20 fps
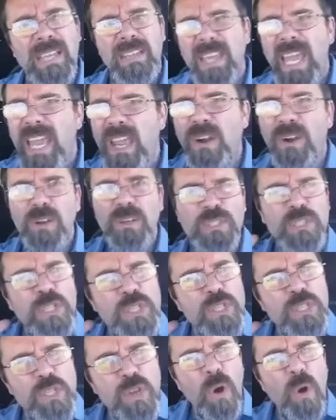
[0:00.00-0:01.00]
They heard
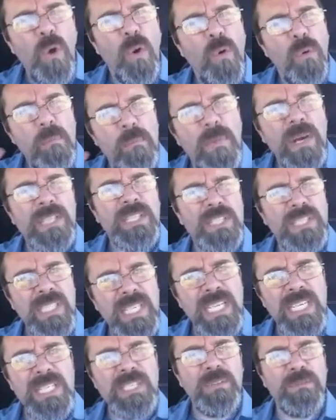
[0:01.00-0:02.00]
so much
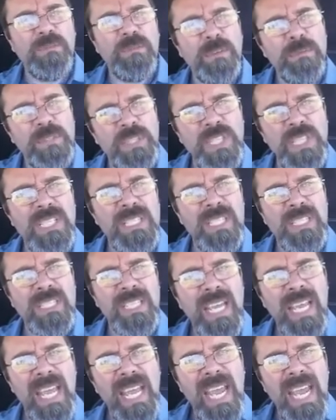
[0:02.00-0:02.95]
teaching from Jesus,